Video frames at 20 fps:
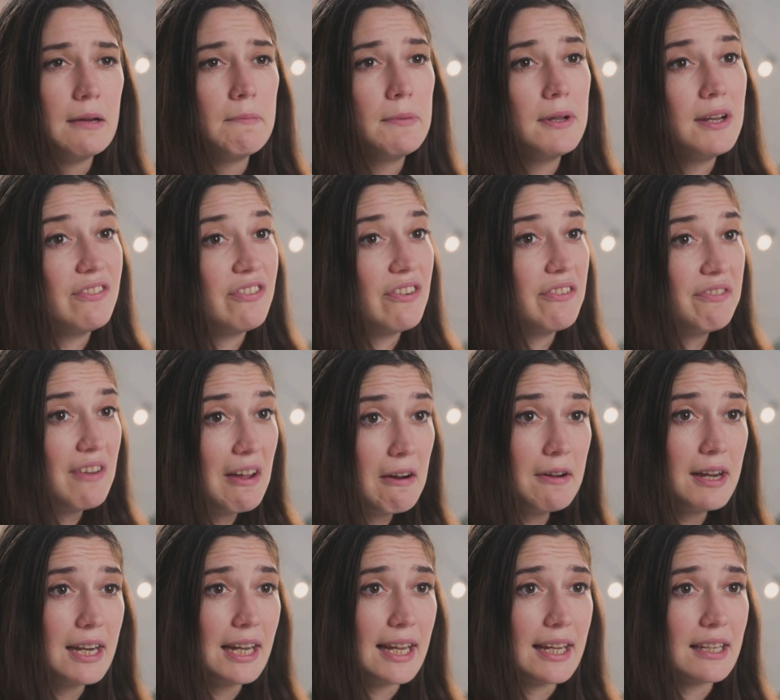But at the
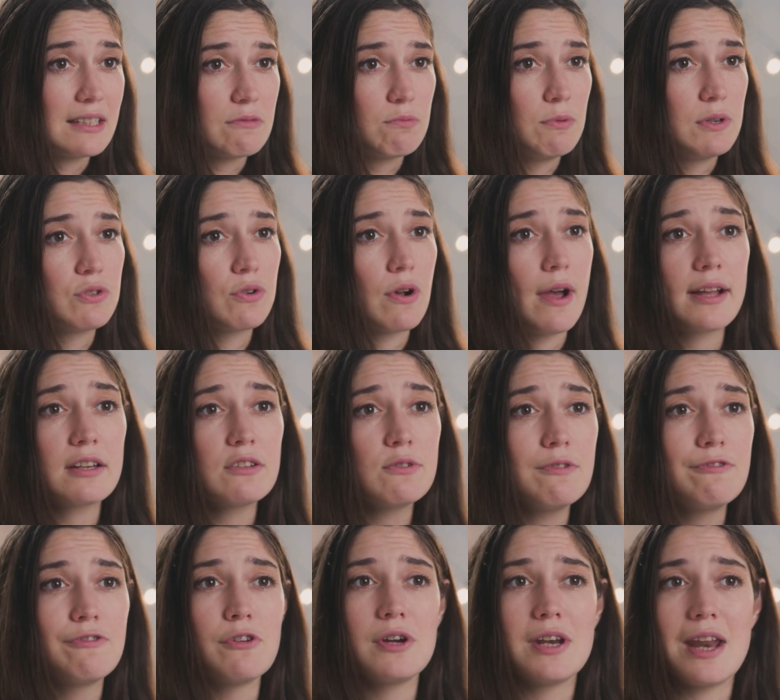very least, we're trying to
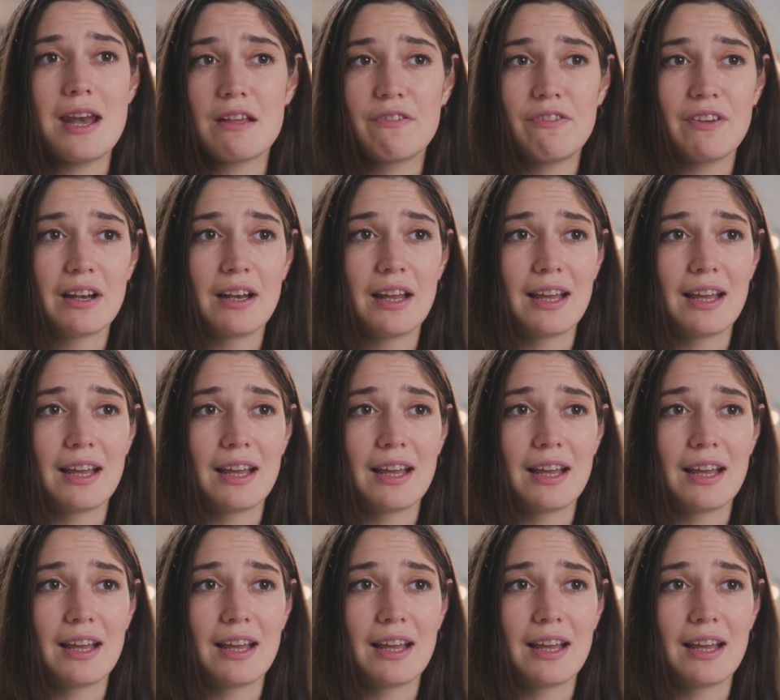avoid anything